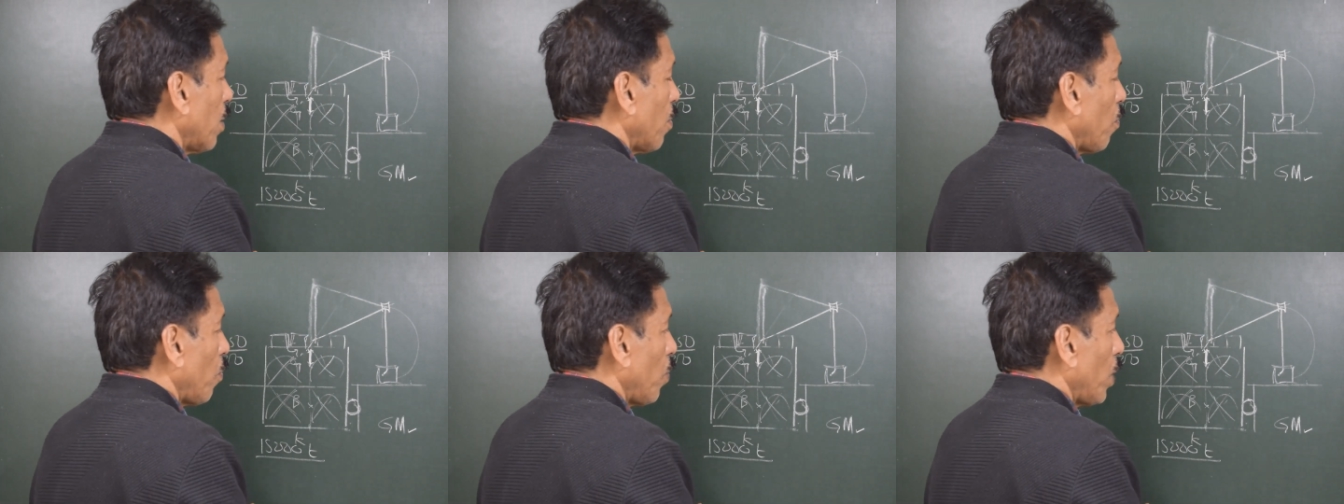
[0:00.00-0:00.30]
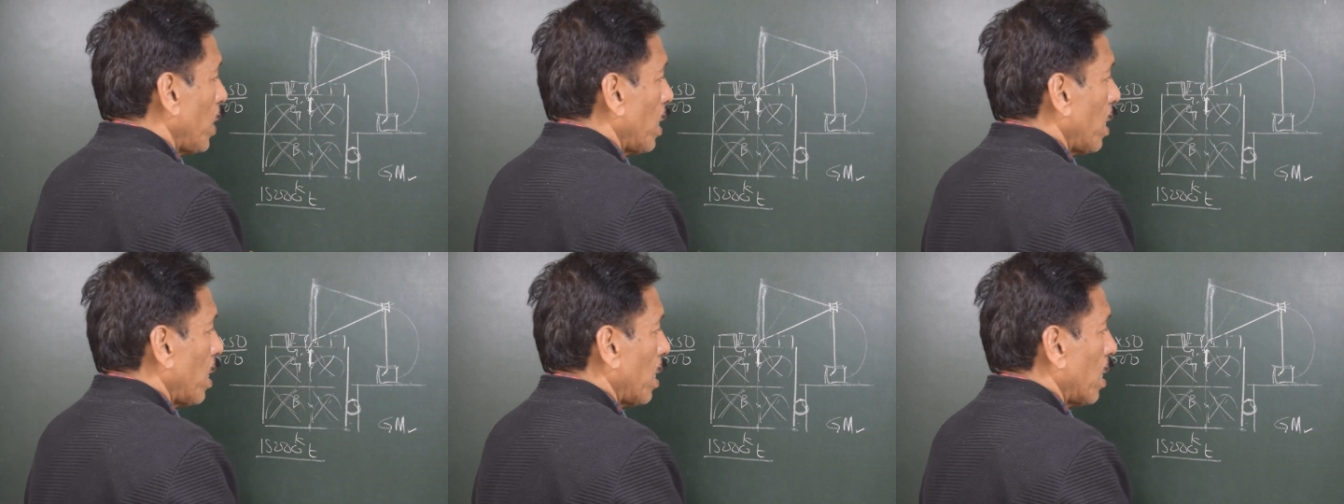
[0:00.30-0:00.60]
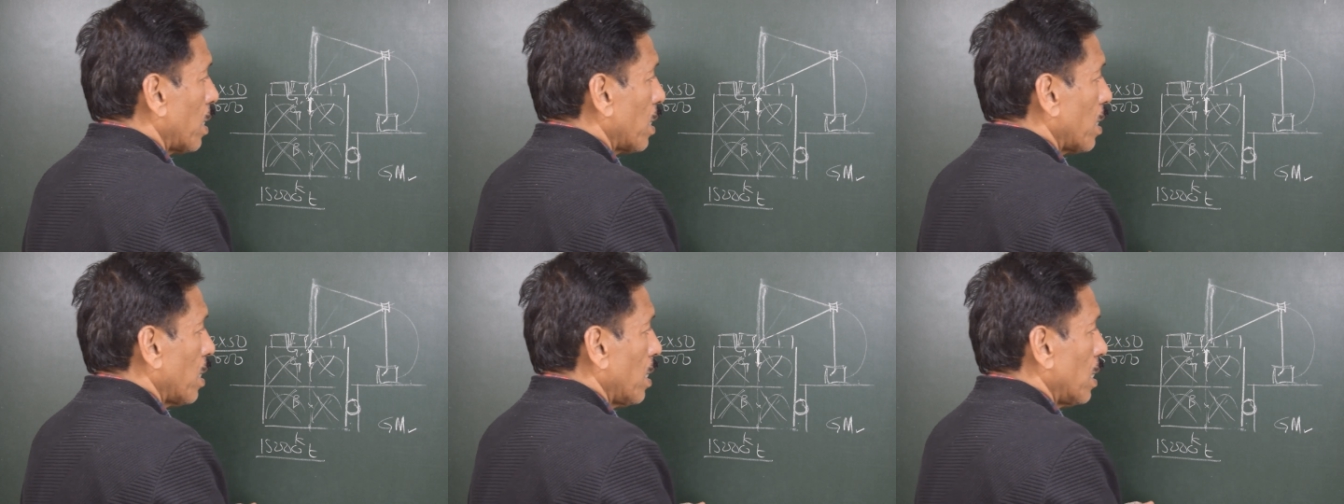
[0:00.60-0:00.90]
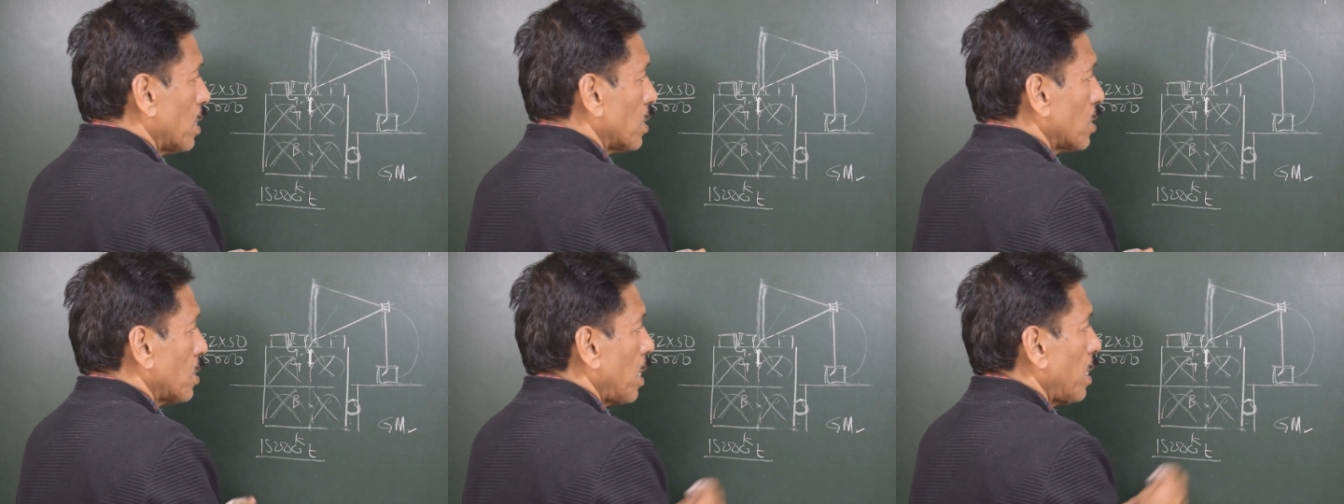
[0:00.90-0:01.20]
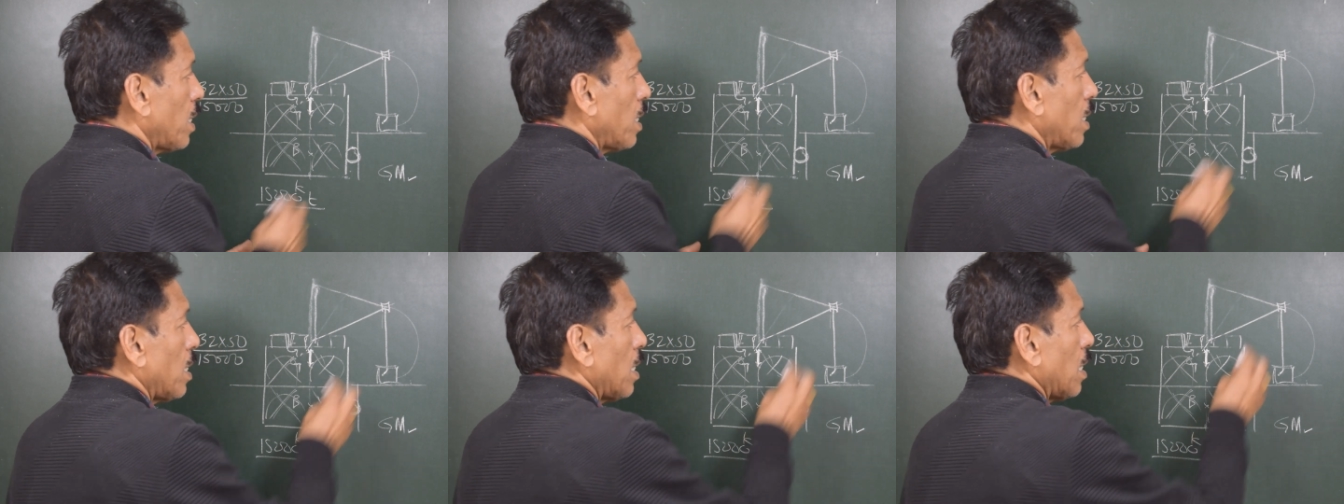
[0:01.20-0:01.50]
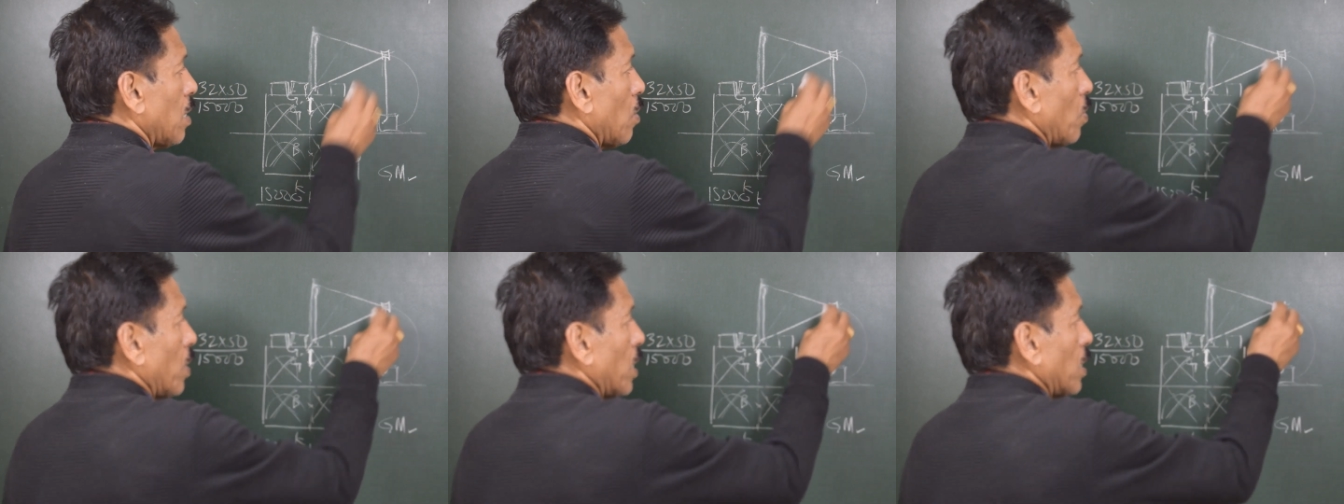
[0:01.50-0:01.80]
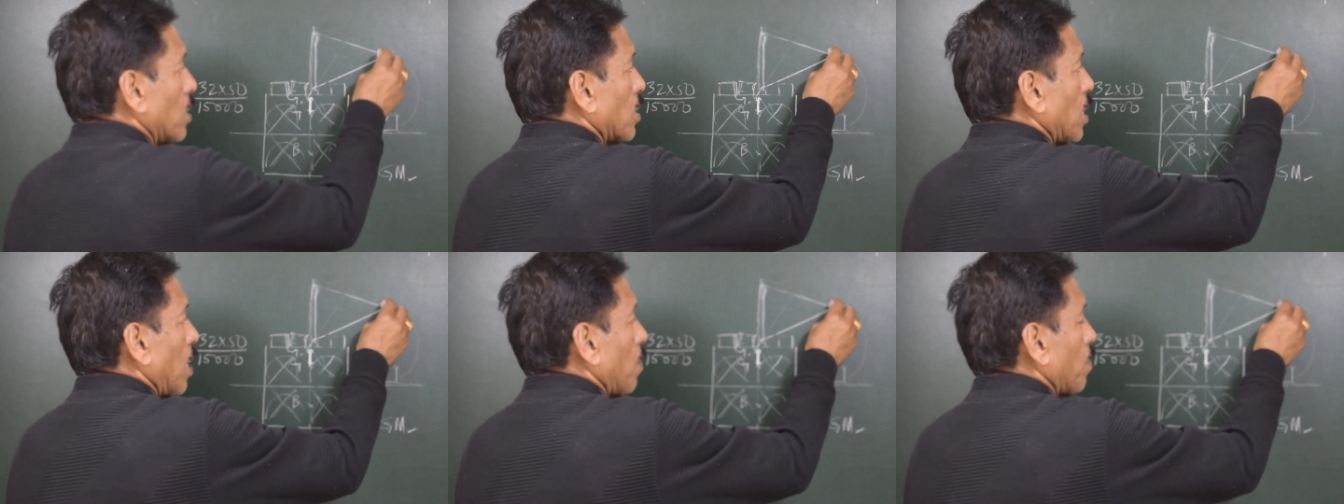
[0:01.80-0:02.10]
we are suddenly
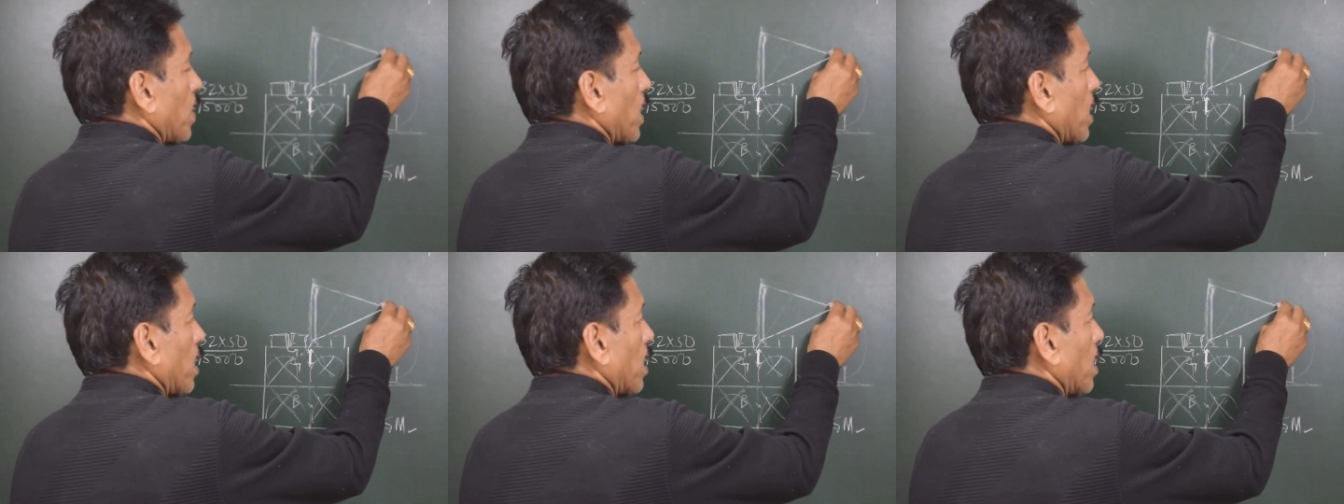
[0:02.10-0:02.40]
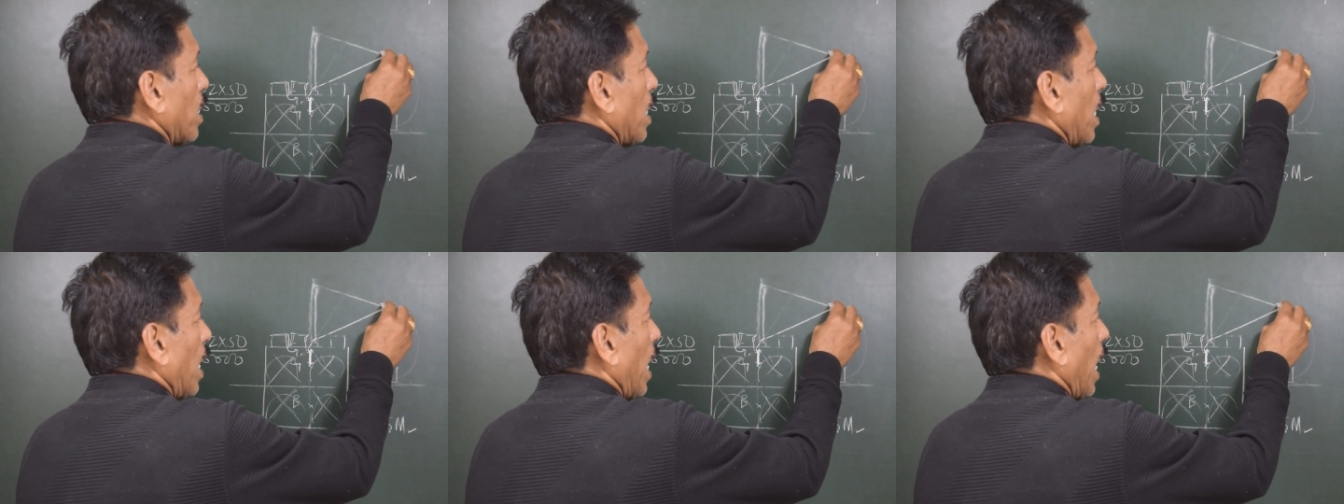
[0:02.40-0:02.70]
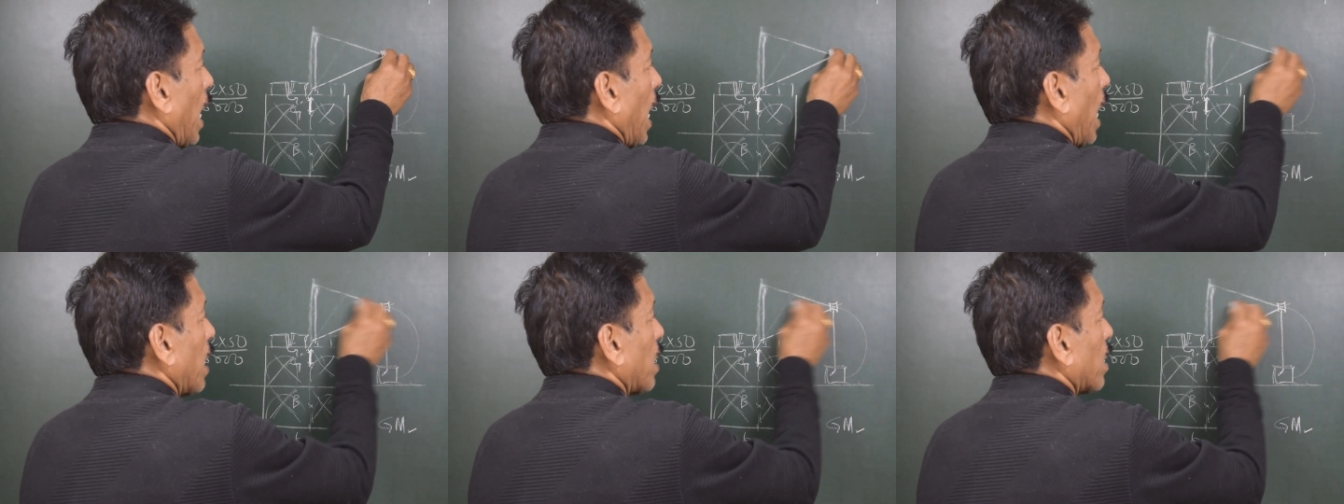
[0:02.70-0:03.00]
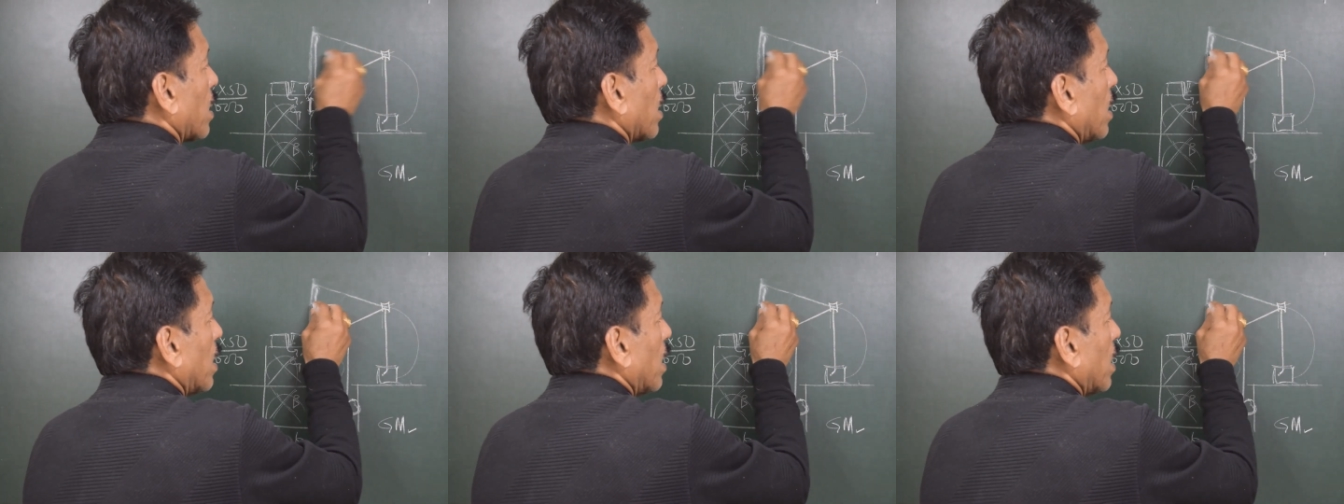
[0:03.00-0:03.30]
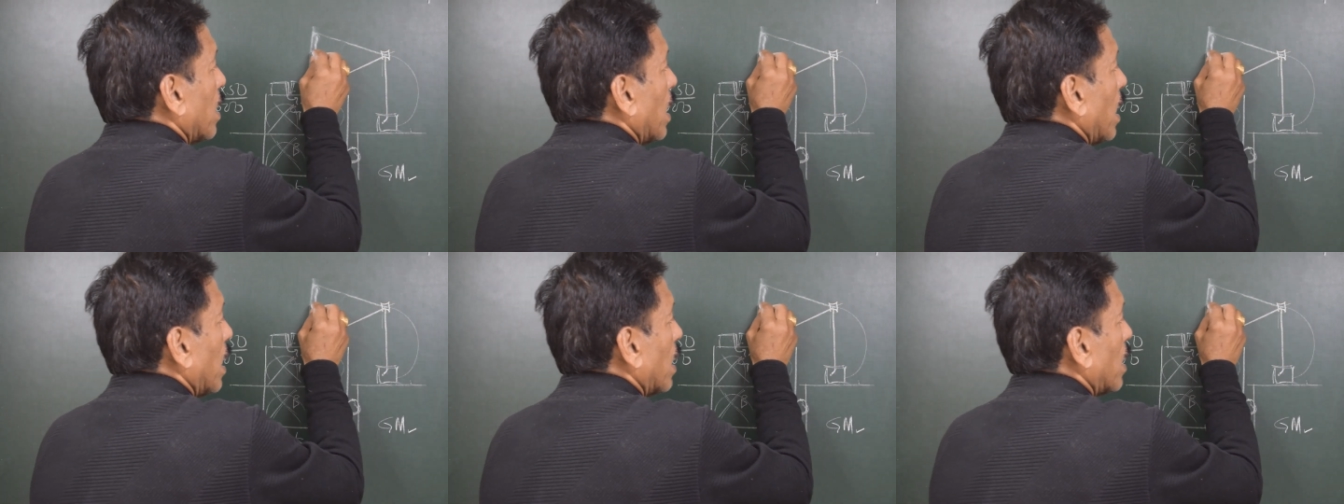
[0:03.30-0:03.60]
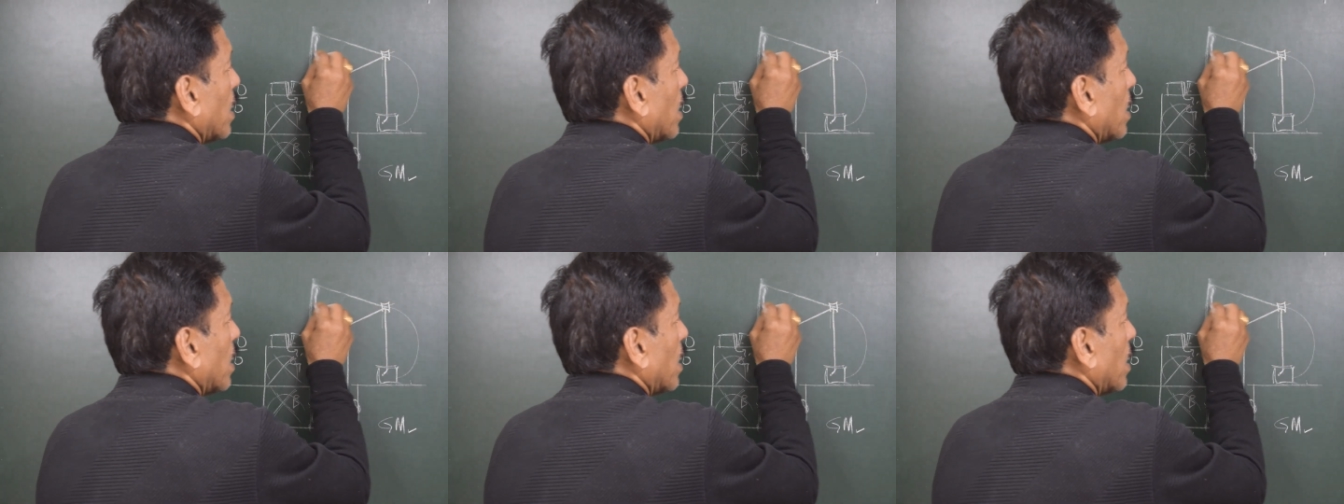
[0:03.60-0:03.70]
loading something at a